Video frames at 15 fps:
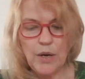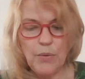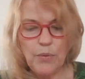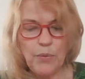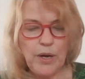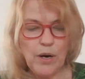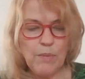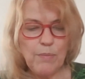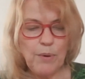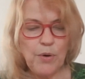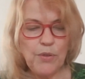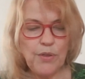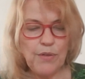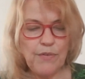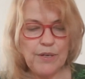we are
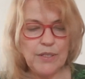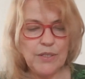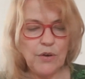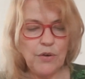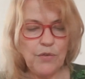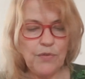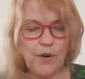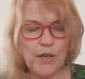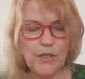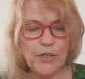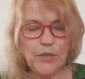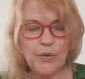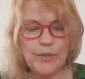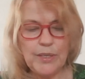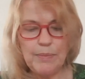both of us so far
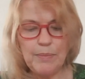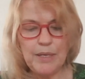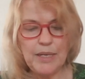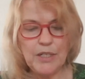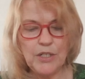too deeply